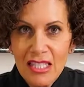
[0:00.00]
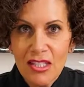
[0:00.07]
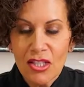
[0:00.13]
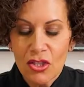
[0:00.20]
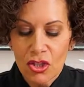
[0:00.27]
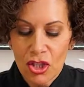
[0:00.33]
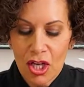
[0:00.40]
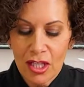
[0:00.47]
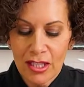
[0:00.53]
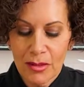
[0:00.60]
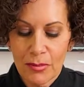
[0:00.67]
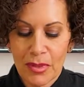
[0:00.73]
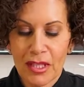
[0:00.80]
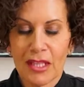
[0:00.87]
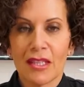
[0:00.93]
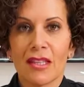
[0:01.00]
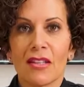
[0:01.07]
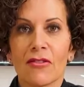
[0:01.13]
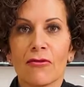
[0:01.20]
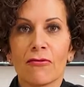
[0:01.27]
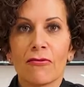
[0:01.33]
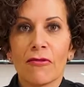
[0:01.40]
the chocolate, but the
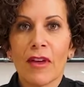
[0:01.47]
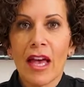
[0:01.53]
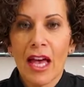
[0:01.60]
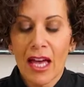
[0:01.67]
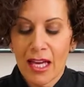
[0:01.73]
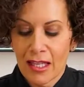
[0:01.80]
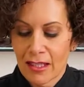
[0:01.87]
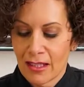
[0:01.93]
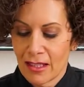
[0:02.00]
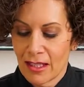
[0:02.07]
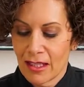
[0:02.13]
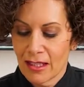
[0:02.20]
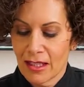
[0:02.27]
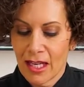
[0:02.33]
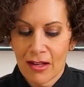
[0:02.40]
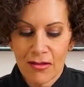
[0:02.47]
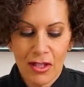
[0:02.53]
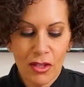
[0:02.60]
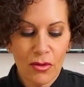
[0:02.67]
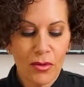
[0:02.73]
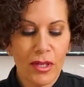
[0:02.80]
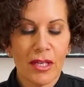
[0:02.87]
fat in heavy
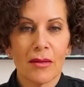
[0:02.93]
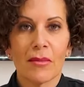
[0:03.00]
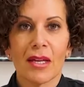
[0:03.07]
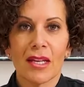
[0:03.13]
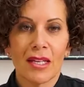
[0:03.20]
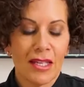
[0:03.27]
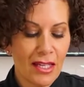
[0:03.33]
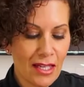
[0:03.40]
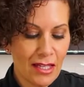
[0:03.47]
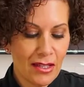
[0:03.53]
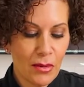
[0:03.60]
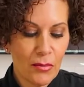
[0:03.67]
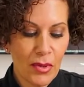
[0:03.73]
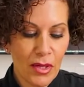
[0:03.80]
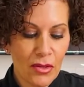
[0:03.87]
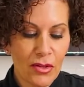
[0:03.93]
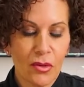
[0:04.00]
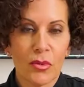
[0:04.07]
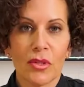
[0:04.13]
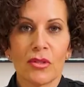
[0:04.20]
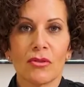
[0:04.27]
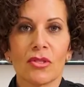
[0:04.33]
cream and again in the butter that
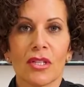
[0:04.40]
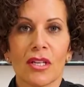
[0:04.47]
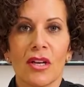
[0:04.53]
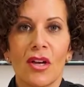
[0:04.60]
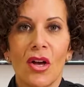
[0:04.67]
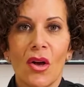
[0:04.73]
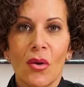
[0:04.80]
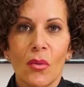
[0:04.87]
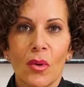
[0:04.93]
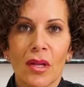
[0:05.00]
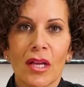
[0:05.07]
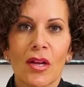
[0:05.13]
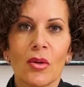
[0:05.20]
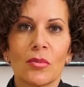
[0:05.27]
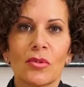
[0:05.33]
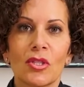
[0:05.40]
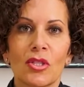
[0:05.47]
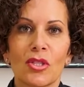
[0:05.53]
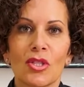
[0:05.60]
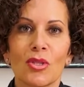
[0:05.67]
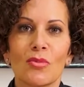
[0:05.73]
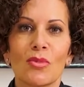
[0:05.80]
we're using will help to
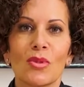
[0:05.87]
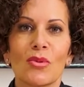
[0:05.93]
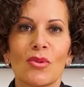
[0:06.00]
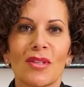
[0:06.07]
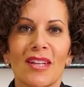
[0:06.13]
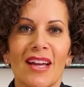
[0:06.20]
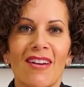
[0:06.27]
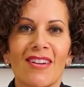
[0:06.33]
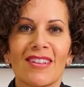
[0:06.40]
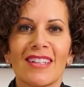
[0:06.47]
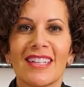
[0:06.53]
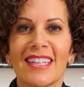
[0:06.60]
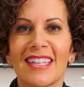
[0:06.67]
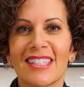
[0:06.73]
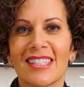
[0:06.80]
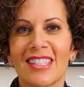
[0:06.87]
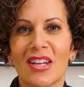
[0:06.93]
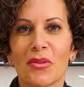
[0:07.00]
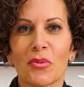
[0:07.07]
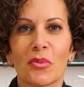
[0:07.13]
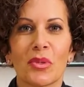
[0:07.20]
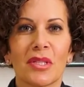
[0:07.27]
smooth it out, and it gets that
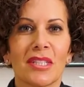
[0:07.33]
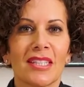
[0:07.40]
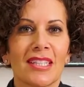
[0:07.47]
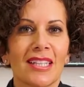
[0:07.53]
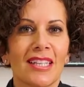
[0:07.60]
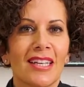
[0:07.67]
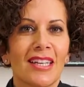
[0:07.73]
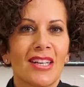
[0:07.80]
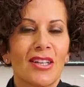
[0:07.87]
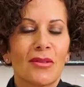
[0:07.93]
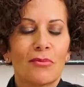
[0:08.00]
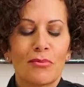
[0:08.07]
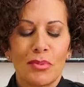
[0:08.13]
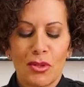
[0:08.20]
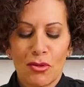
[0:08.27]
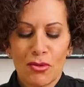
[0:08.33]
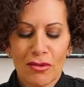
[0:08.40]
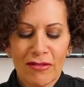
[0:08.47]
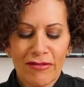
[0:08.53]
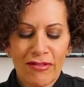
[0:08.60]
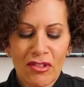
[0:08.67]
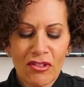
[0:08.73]
really
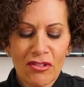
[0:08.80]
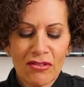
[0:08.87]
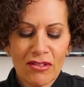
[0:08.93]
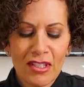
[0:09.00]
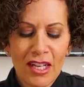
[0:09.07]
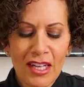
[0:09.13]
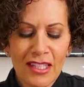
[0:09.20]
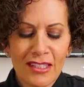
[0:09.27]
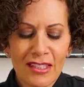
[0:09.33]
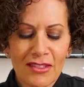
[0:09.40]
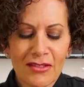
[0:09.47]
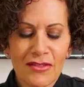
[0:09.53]
beautiful kind of